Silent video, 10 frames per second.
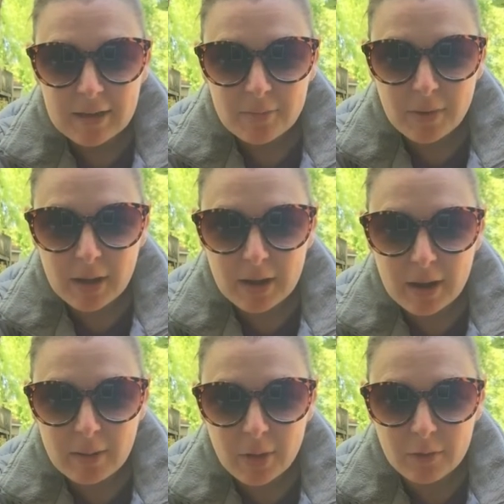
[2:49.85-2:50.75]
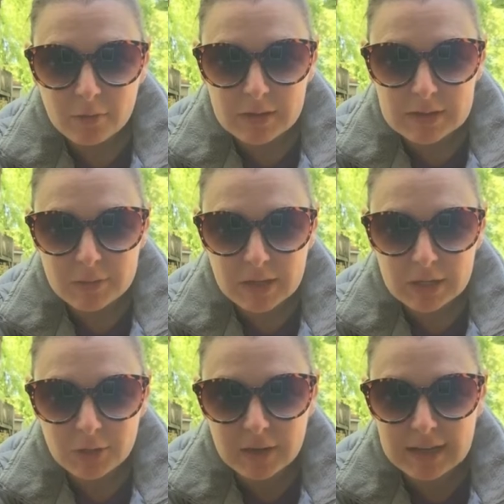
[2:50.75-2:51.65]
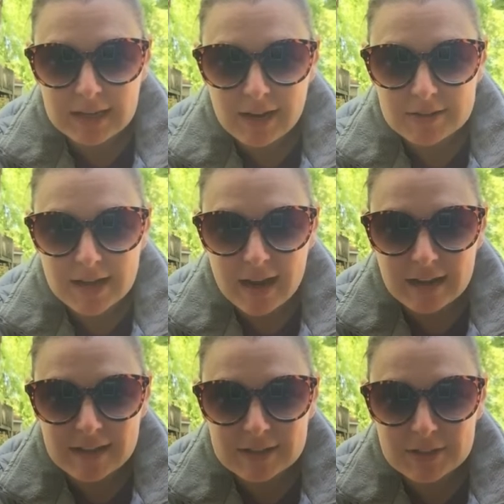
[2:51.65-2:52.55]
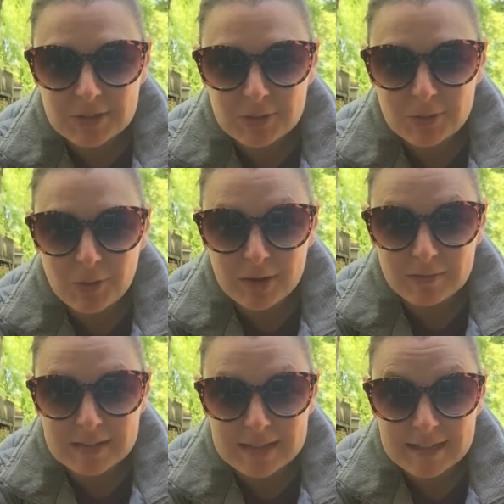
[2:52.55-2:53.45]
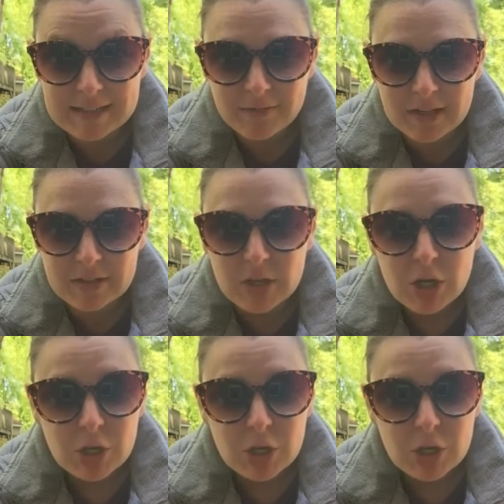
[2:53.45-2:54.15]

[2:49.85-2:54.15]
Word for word: But um, hopefully this weekend you can get outside and do one of these activities.